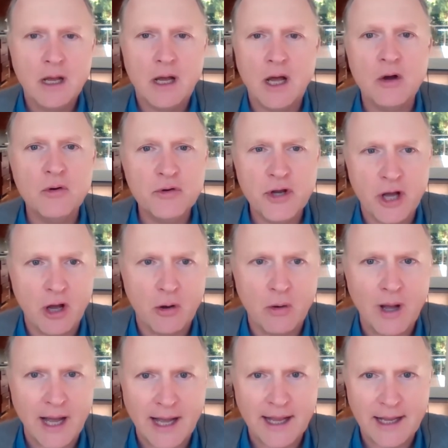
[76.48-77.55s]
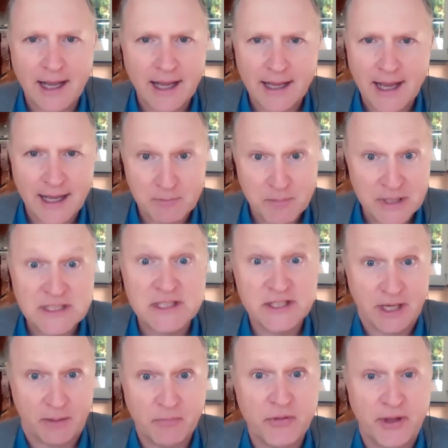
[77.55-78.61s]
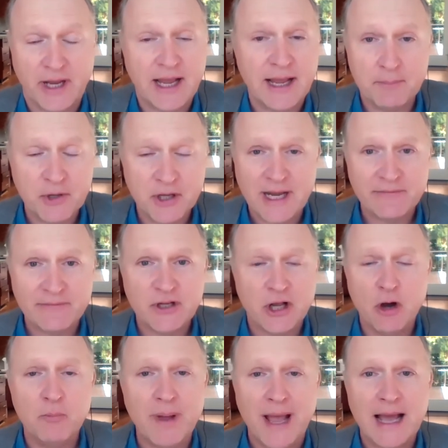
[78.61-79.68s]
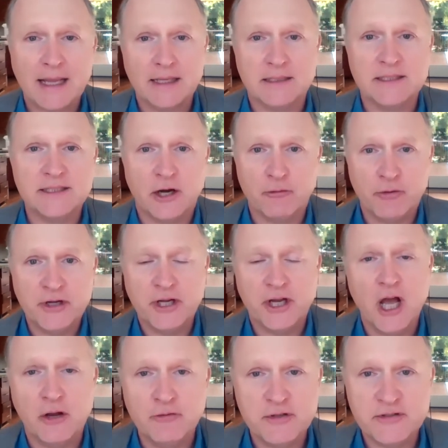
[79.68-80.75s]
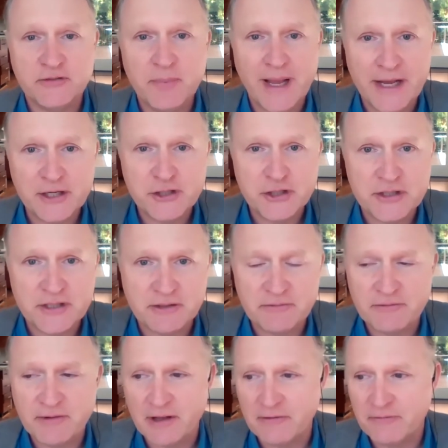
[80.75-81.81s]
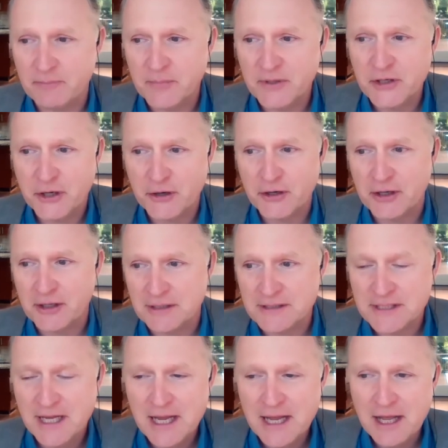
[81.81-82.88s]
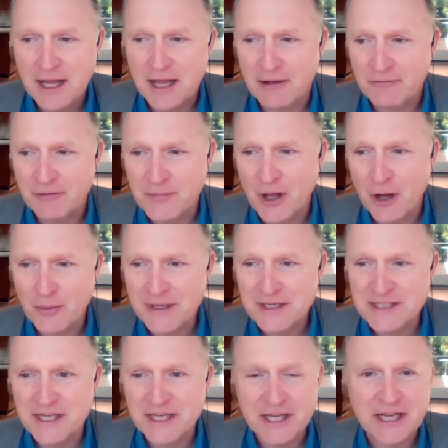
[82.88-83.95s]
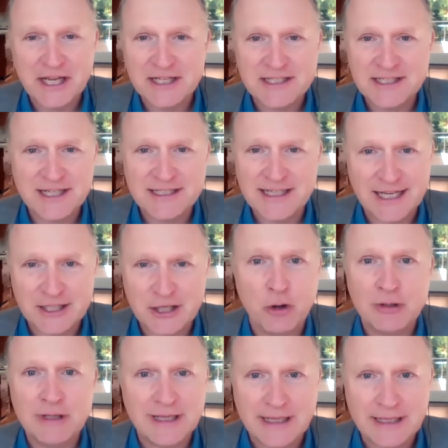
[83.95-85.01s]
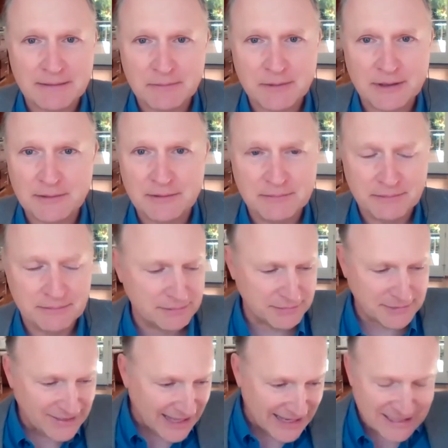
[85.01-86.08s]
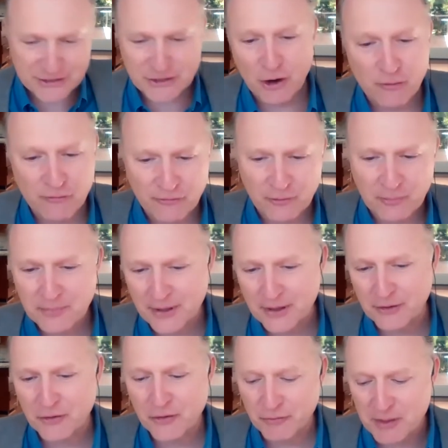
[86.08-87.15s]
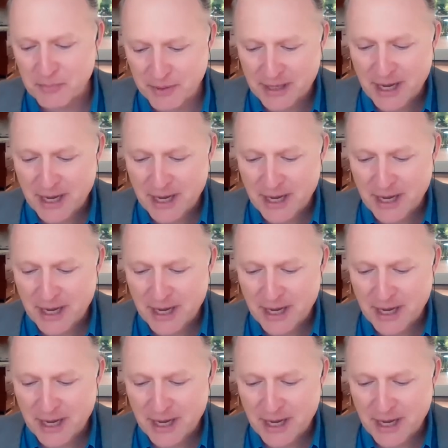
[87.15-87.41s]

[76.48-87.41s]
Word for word: oh no, I, I, I missed something. I'm going to have to go back and start reading hundreds of pages of, of materials uh, from the OECD because I totally glazed over pillar three but